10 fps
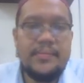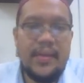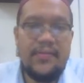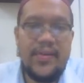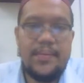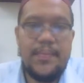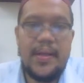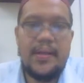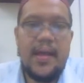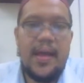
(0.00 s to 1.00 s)
Deferred
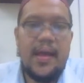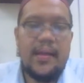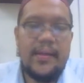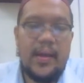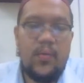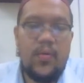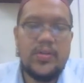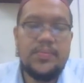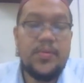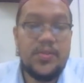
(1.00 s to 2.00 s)
mean that was
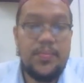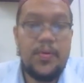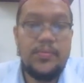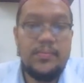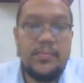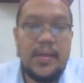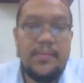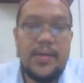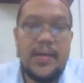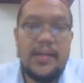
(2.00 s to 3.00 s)
postponed, that
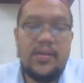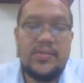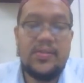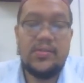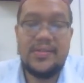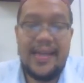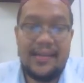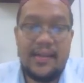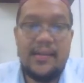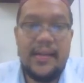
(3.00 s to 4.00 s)
it's not
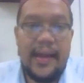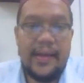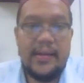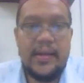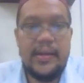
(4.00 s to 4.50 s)
settled, and